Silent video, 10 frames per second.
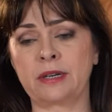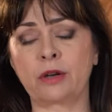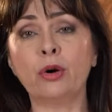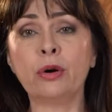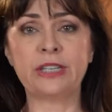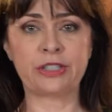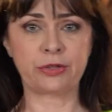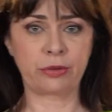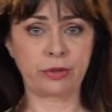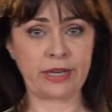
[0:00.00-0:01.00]
goal is
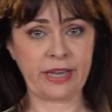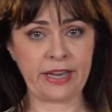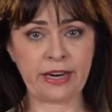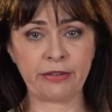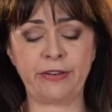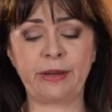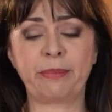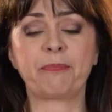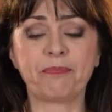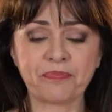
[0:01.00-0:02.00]
to do the hair
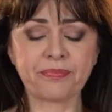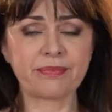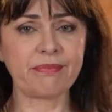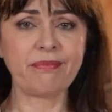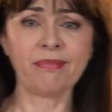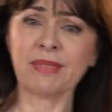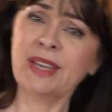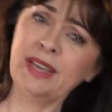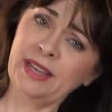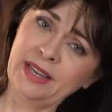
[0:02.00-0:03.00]
flip,
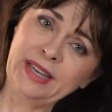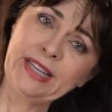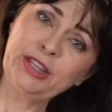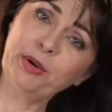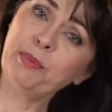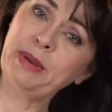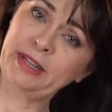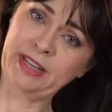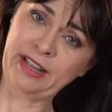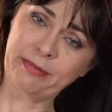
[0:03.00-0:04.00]
don't
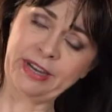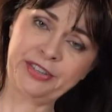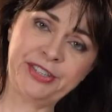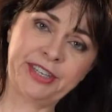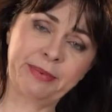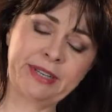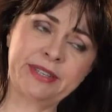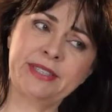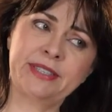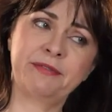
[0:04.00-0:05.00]
bend that much here
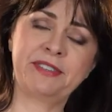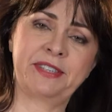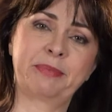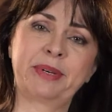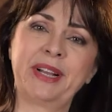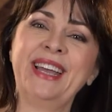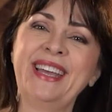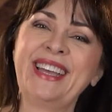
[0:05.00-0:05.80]
because it's visible.